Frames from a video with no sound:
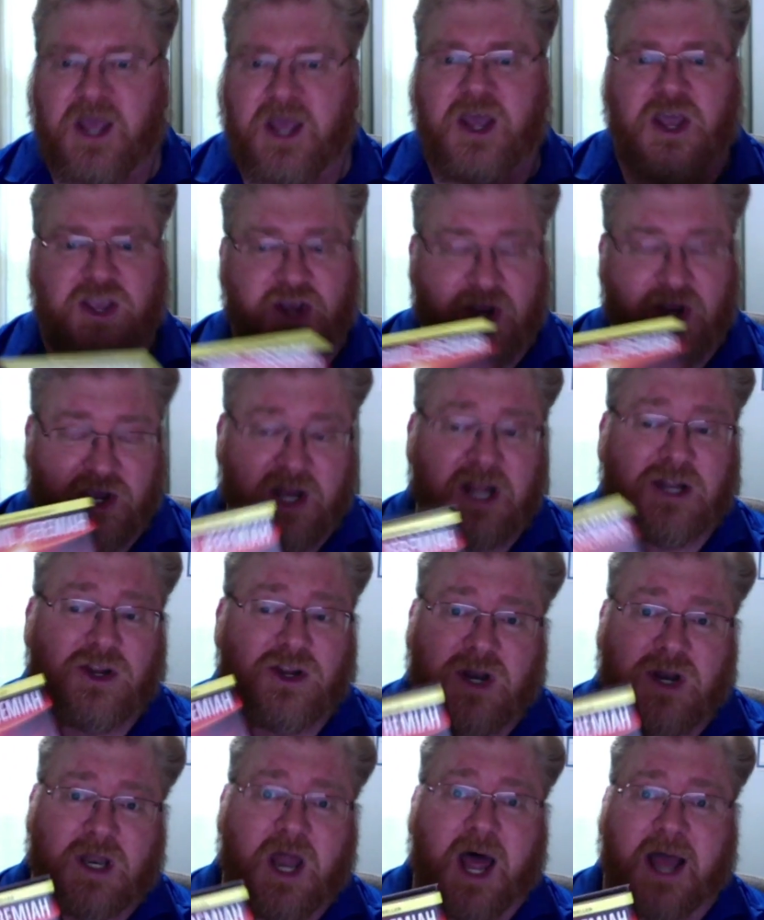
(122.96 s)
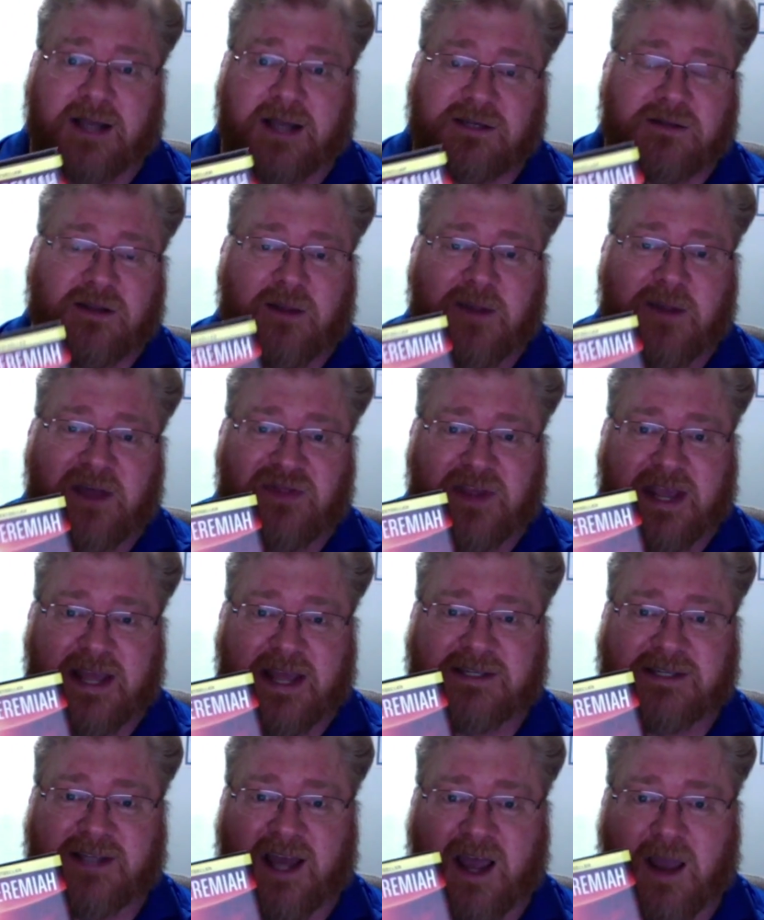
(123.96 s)
You're going to learn a lot about the
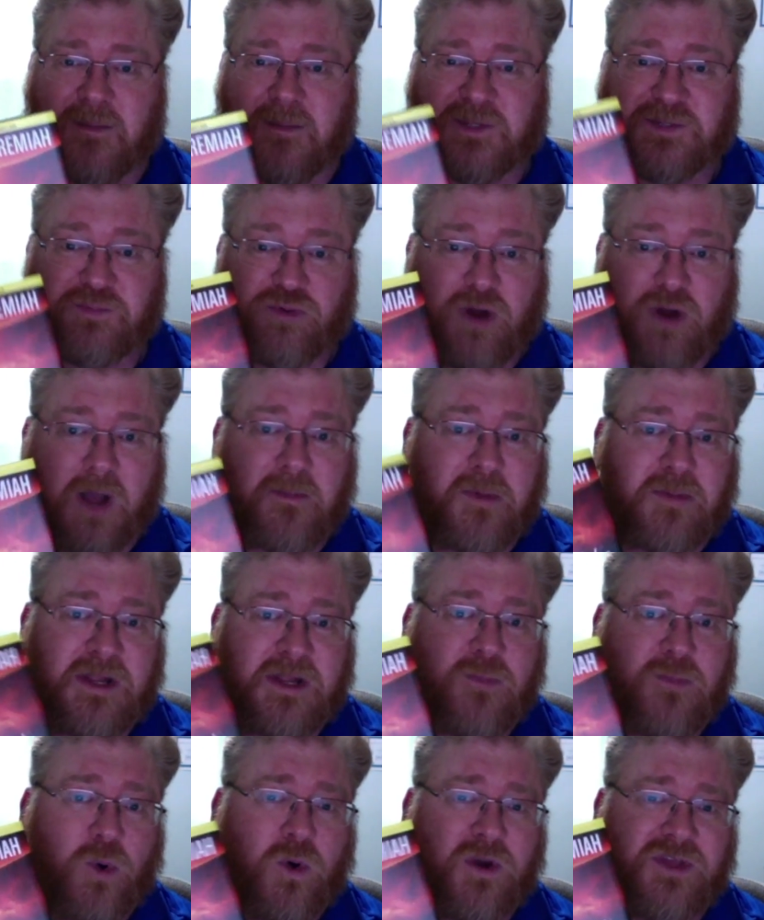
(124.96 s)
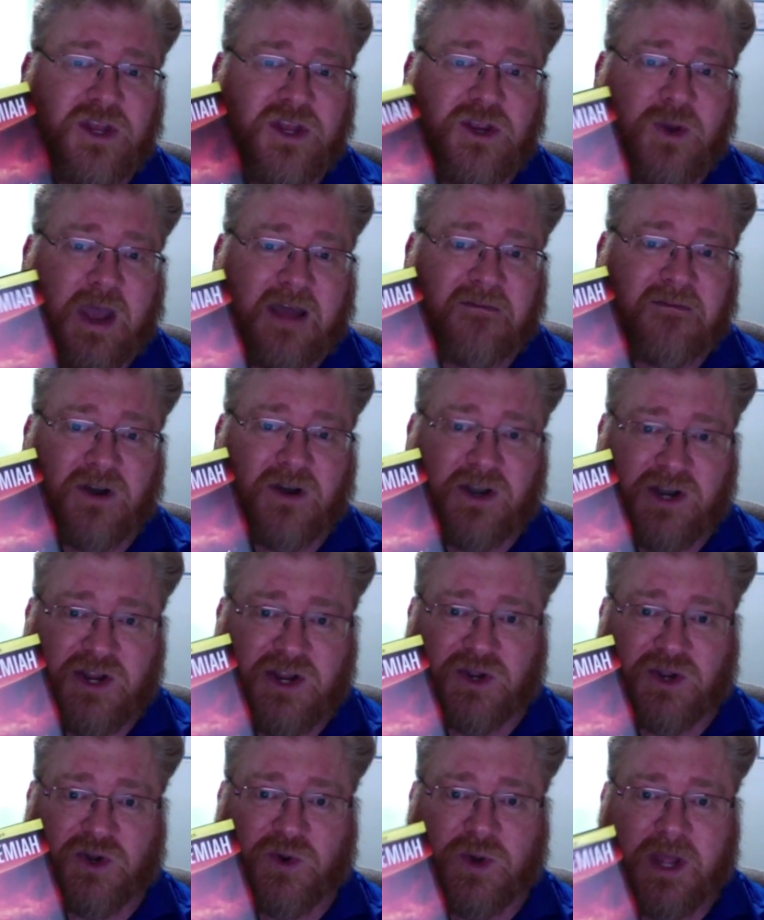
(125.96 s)
end times, probably more than you ever
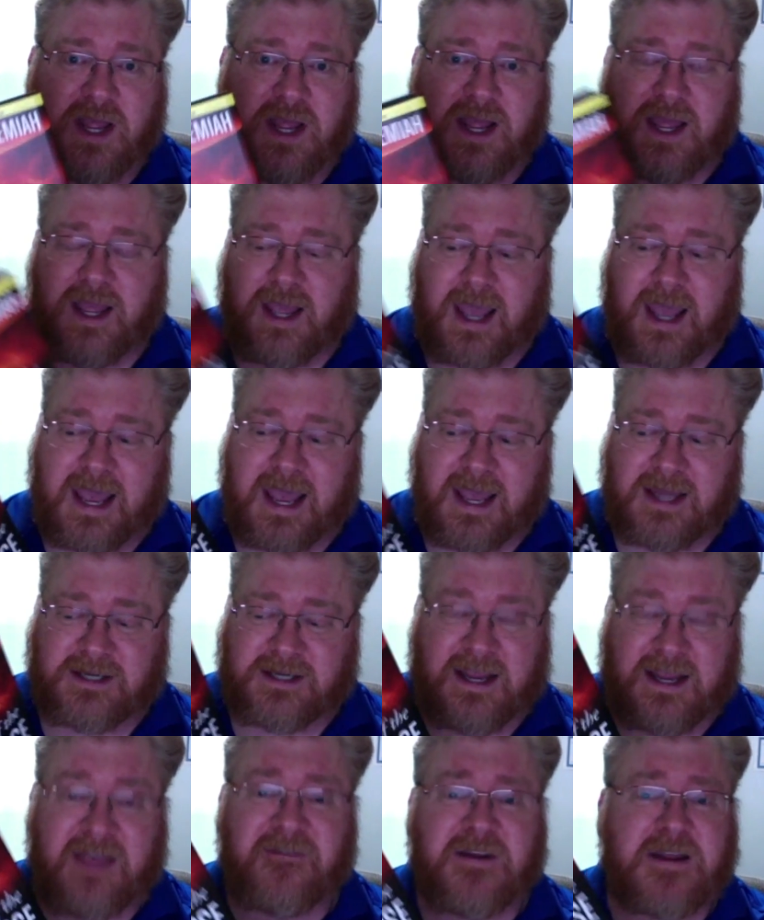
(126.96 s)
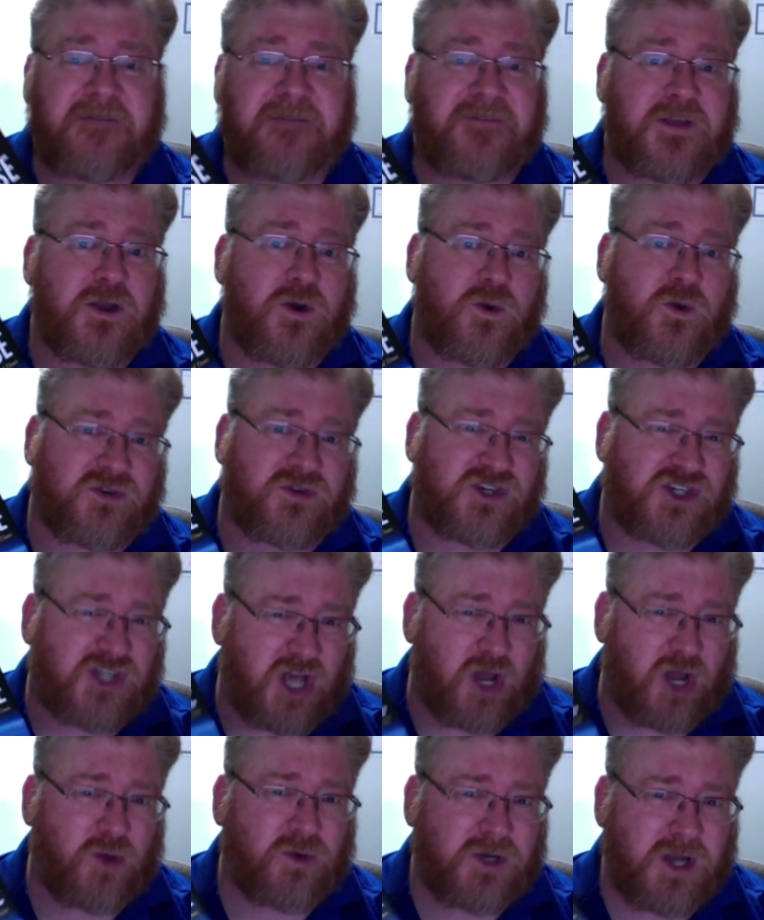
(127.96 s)
knew and even if you
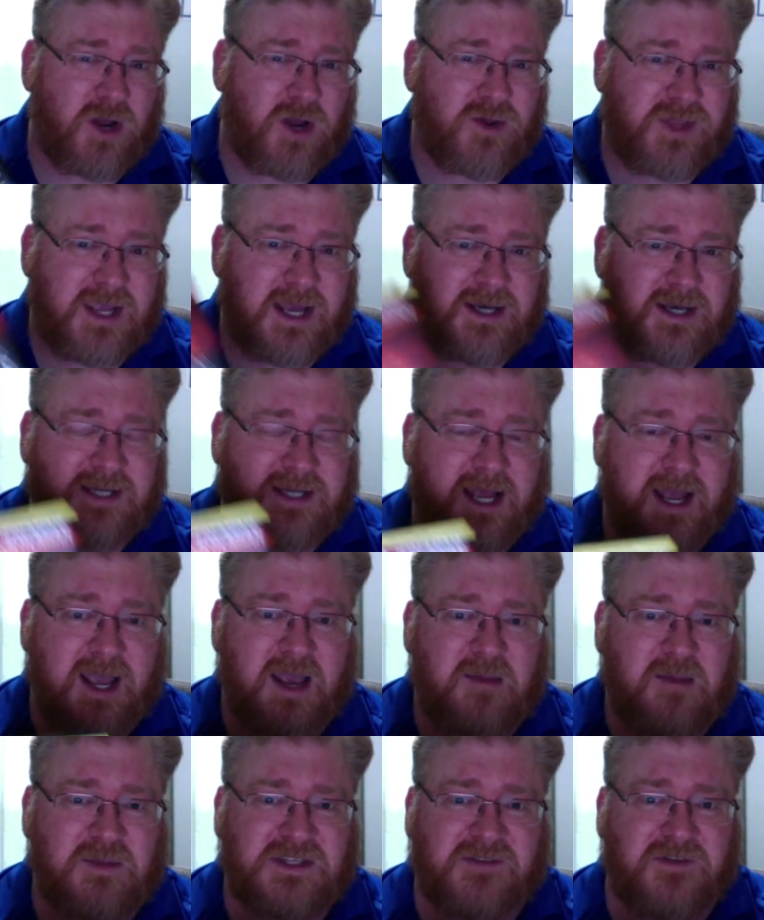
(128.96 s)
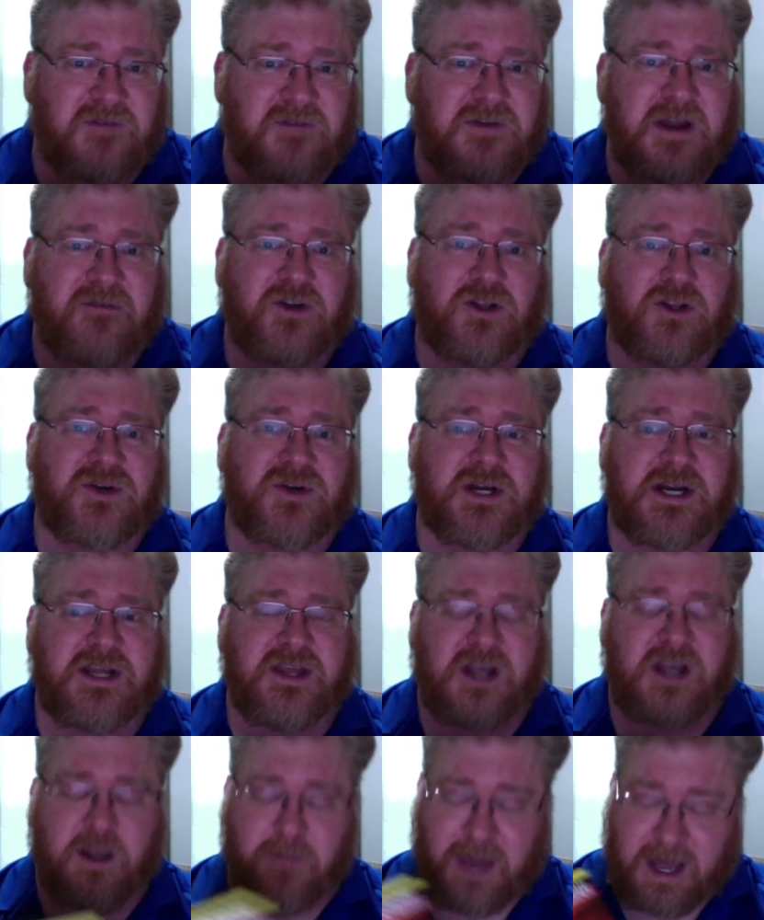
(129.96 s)
don't know the end of times, if you've never learned
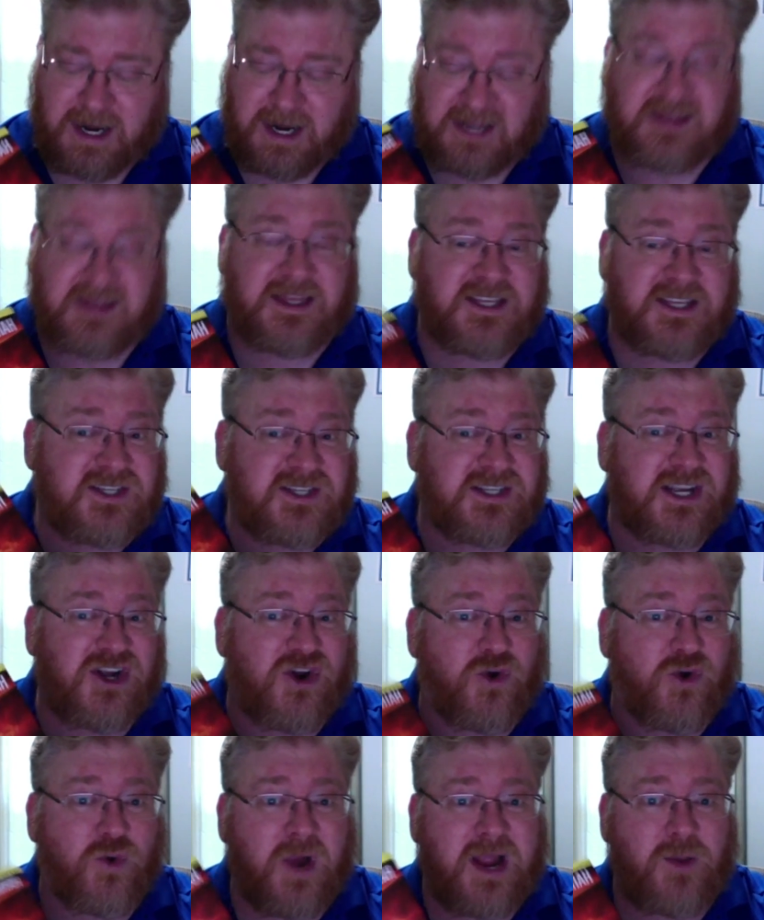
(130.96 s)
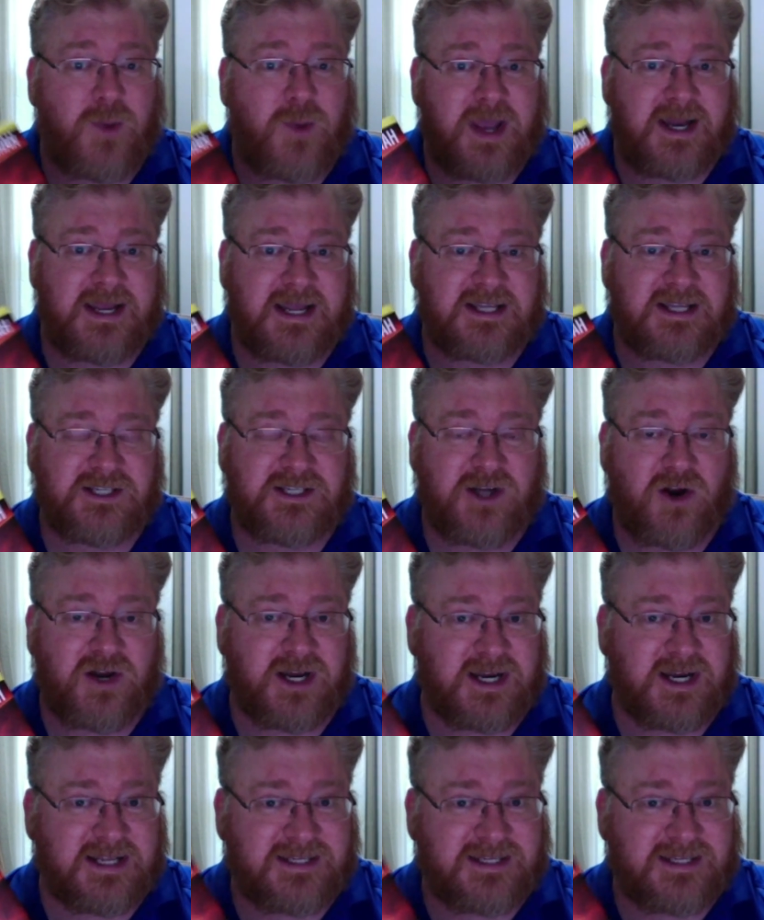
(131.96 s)
anything about it, this is a great way to get started.